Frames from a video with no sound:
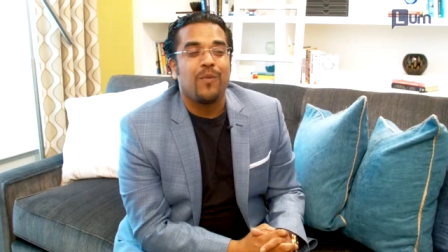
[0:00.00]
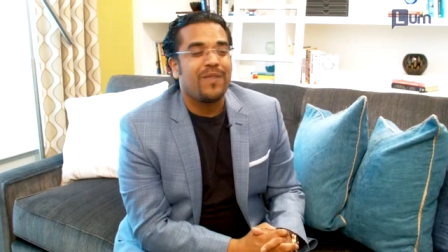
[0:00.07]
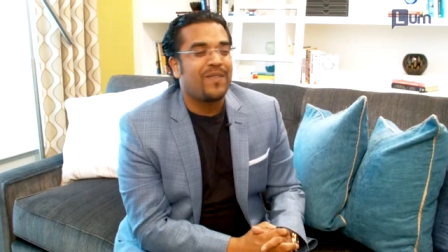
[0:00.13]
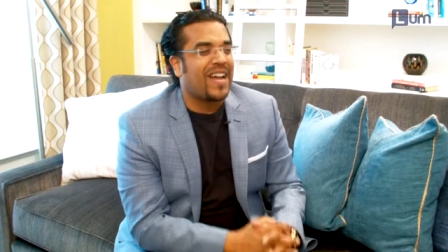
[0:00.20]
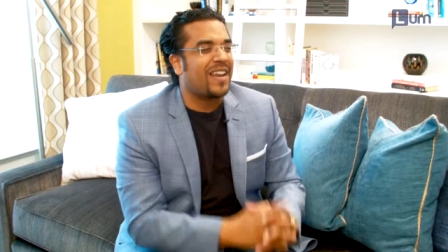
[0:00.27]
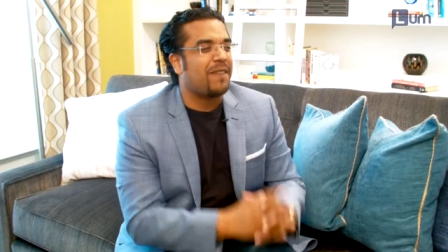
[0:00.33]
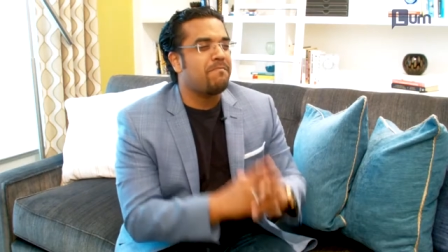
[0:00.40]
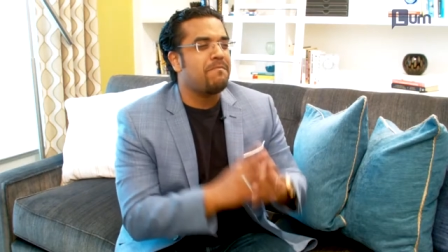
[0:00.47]
We've
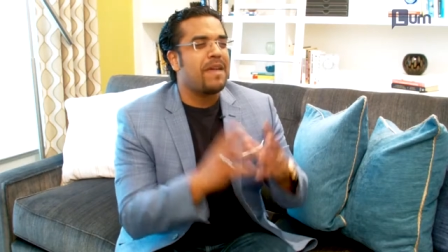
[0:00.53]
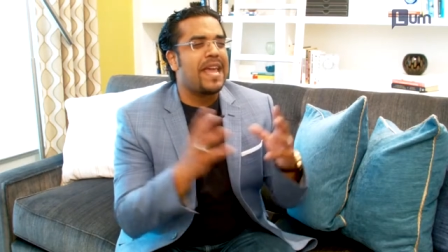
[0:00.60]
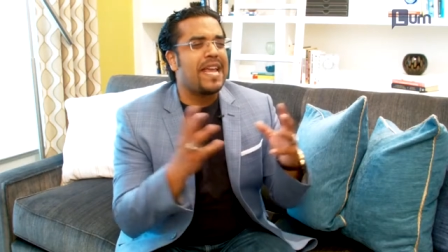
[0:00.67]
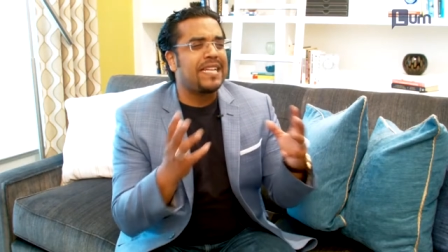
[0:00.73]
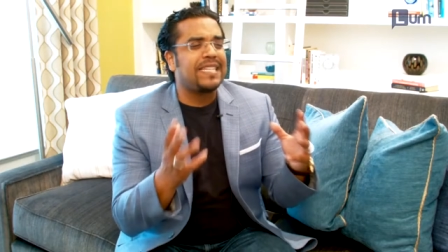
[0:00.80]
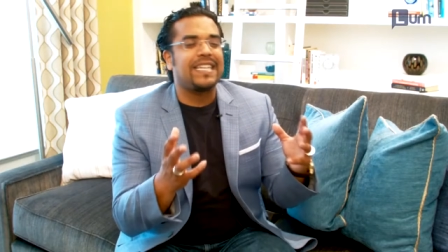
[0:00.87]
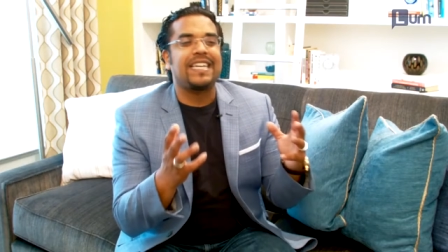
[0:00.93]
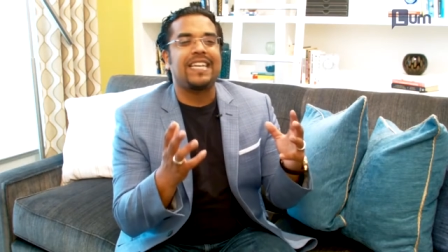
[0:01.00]
got
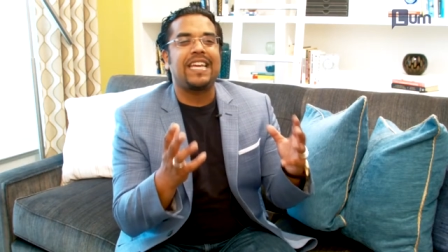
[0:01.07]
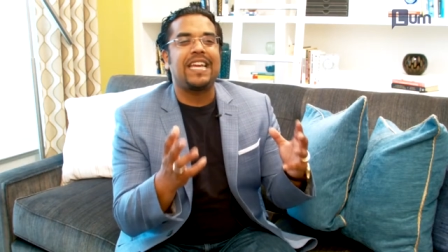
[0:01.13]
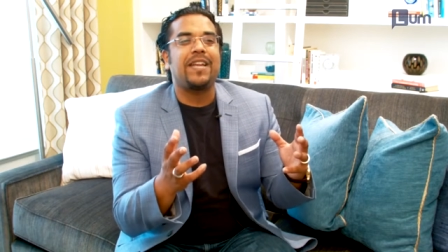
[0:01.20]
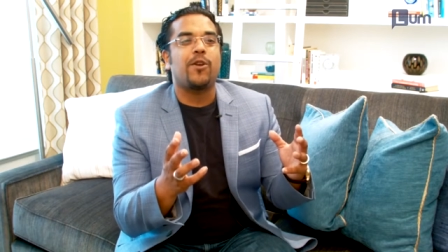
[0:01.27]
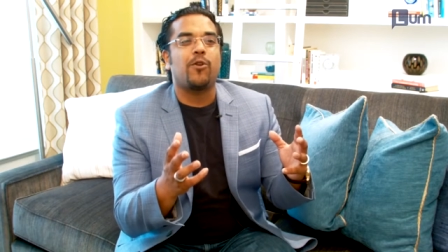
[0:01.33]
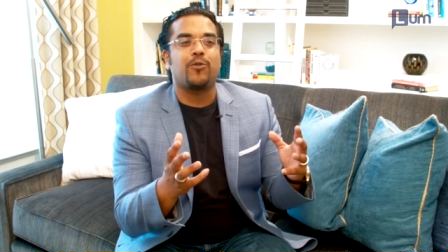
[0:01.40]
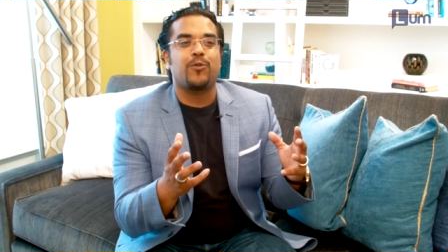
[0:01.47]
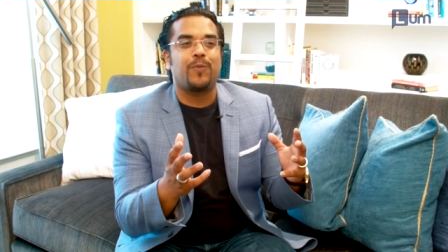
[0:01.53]
amazing
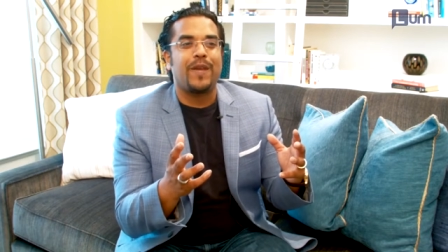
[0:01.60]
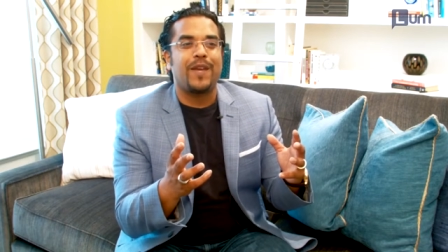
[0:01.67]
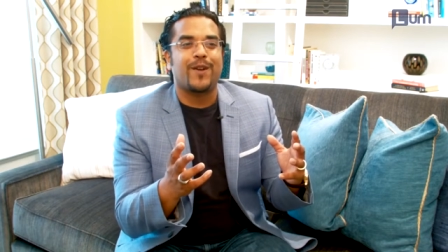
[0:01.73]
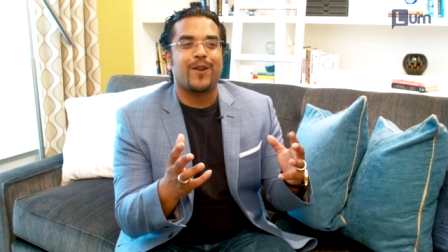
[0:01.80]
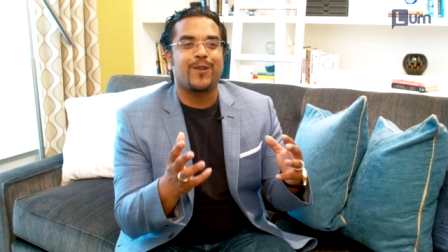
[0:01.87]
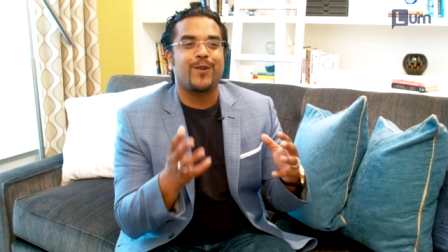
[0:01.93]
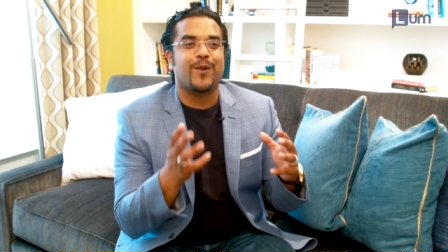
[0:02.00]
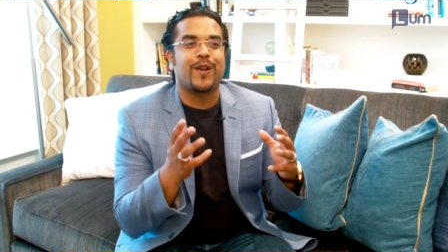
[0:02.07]
keynote
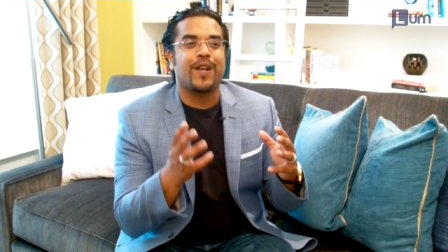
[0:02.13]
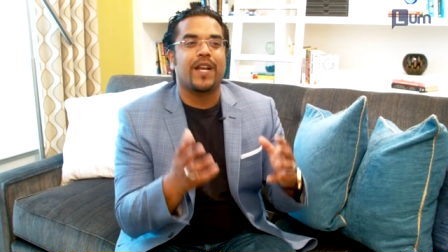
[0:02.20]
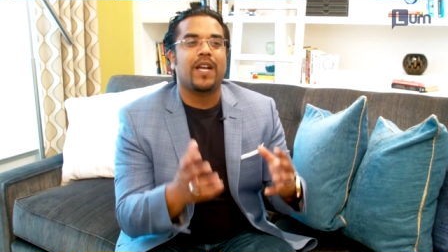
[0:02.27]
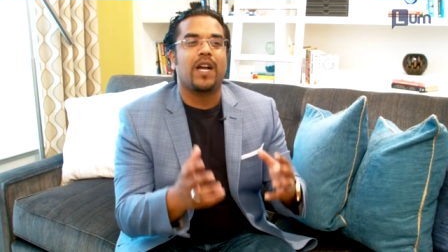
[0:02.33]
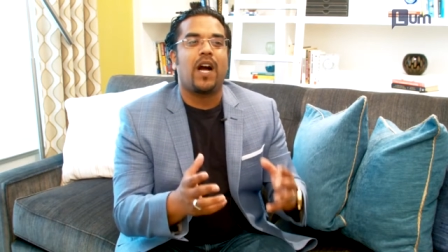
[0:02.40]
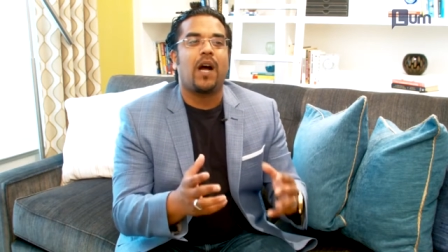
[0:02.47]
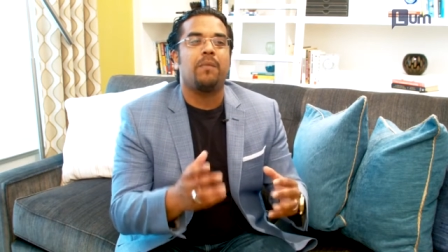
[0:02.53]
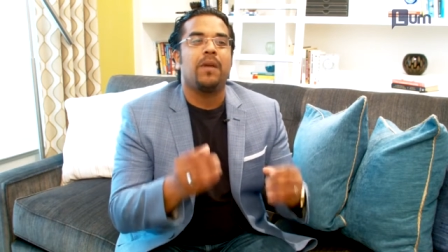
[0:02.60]
speakers who are going to
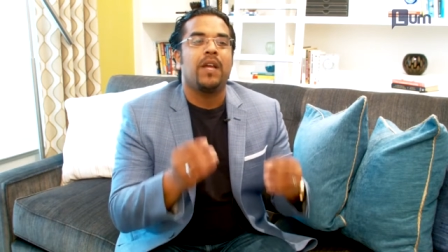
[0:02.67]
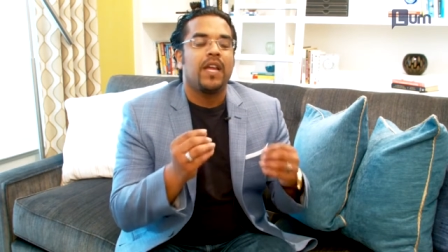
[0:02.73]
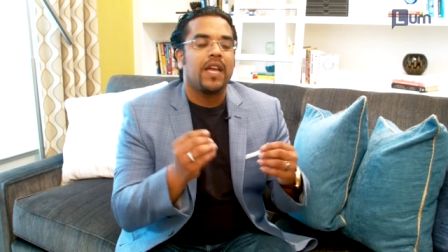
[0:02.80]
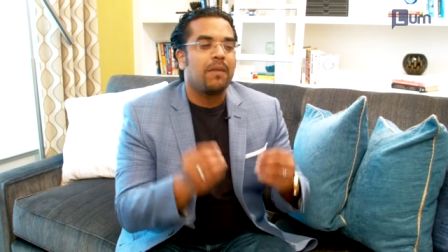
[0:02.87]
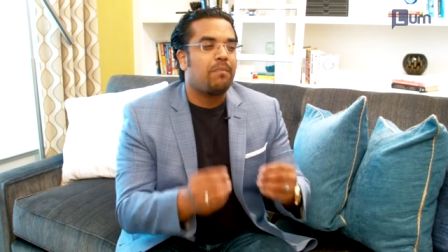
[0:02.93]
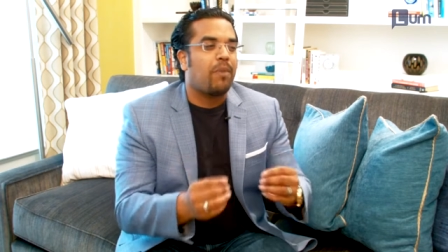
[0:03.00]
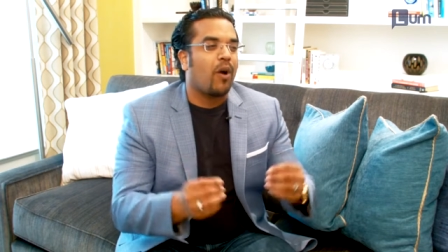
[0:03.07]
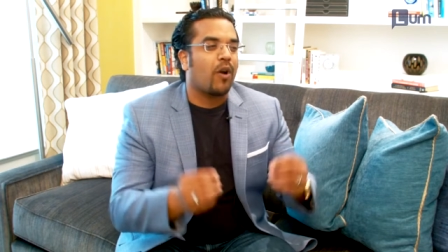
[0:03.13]
come
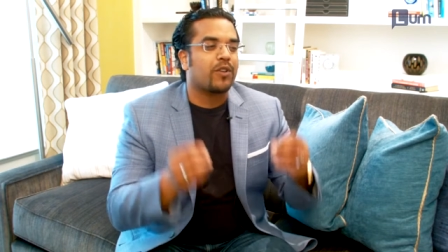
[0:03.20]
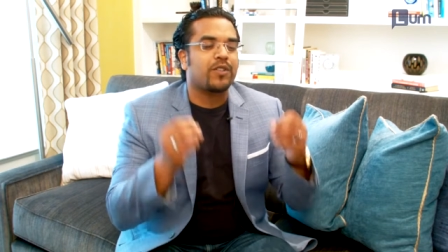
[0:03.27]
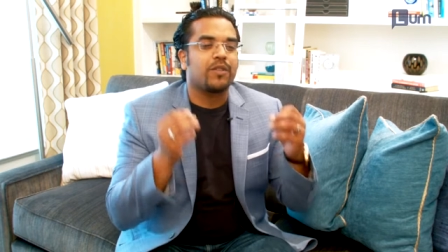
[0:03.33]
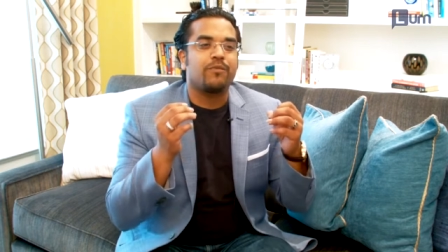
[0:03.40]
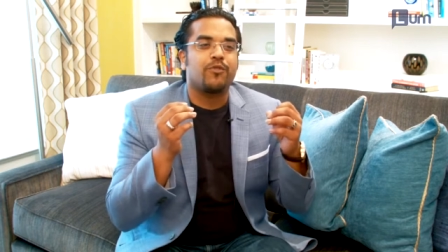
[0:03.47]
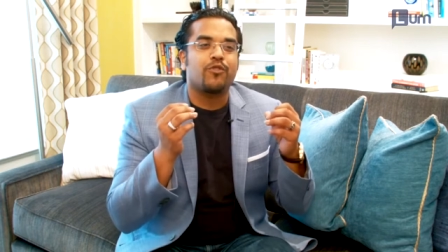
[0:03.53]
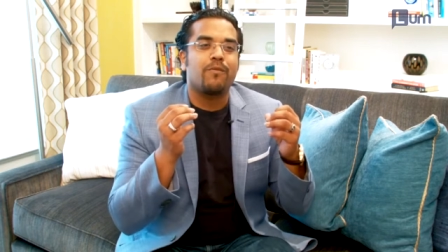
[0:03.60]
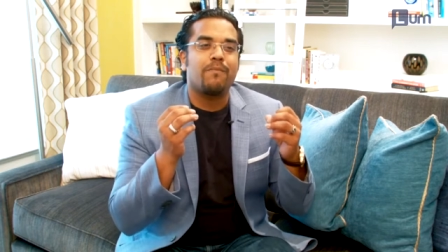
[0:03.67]
embark
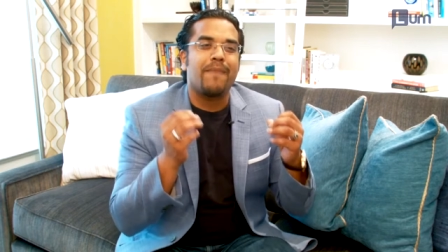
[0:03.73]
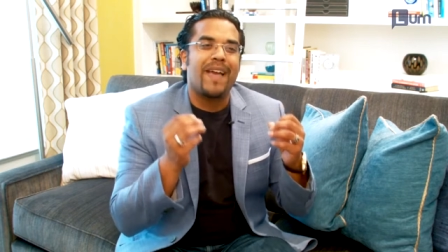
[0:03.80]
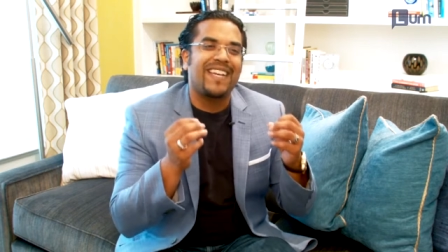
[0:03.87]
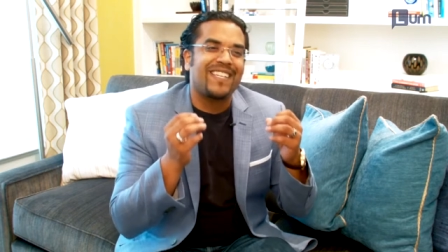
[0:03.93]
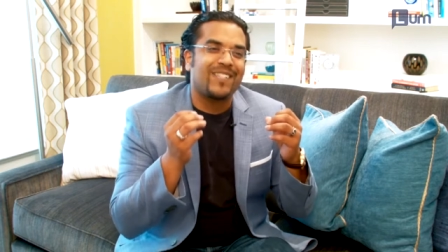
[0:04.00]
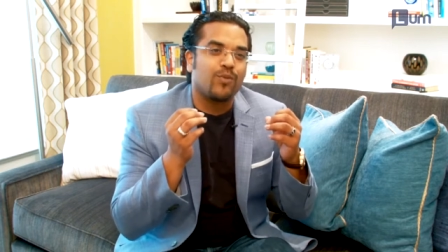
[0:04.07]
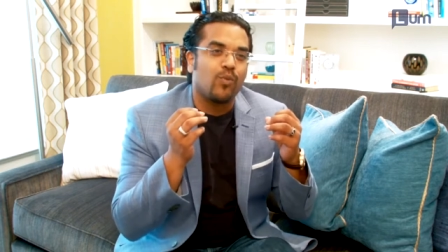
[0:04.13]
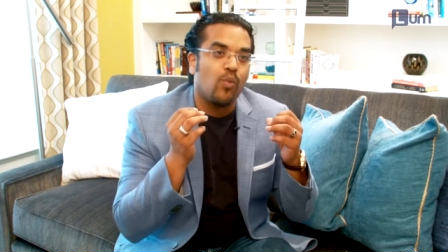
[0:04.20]
some
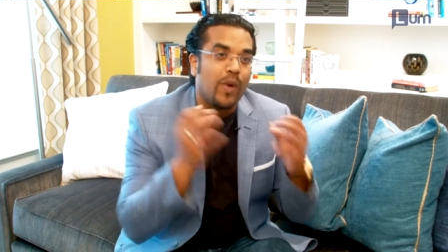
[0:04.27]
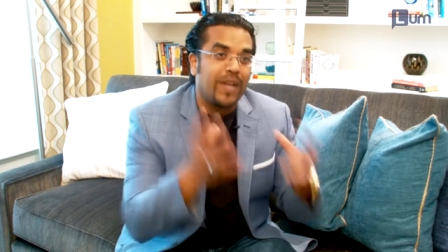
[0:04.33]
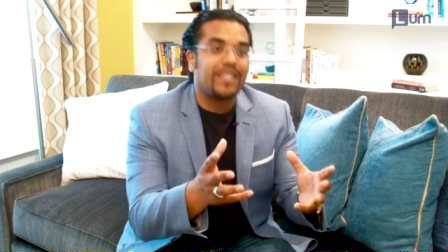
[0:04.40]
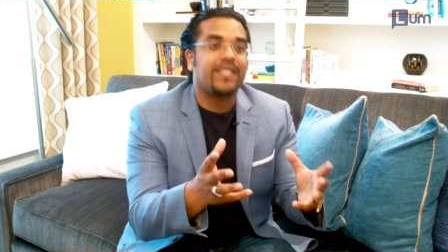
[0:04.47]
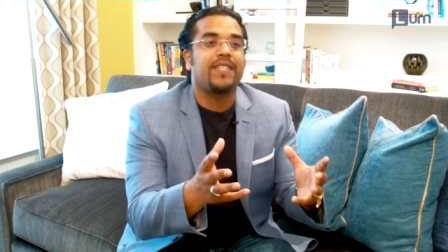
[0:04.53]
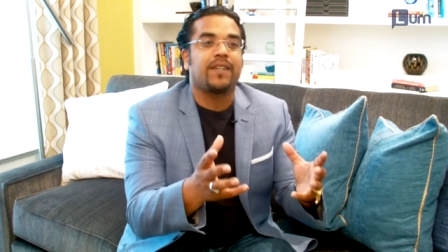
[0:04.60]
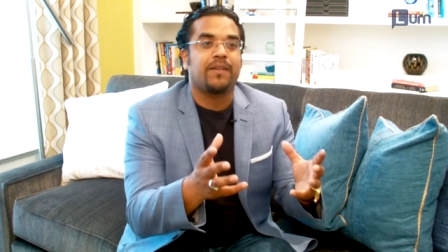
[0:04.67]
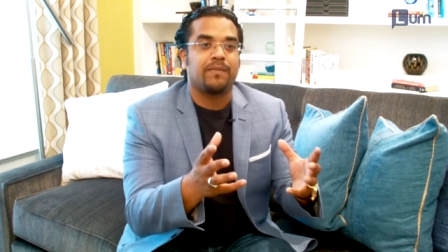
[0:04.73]
tremendous
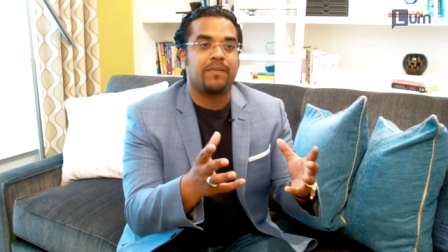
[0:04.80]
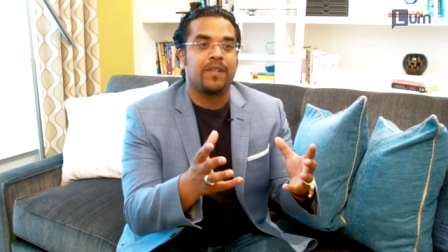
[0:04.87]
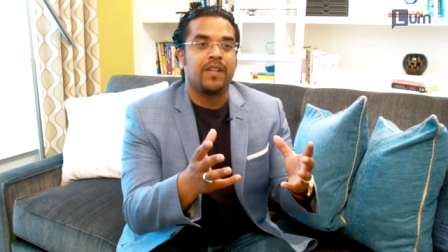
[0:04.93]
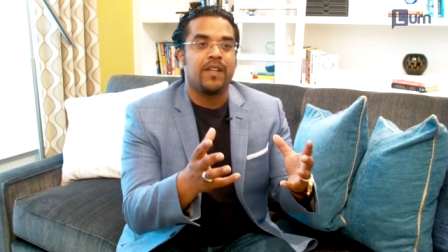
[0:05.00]
wisdom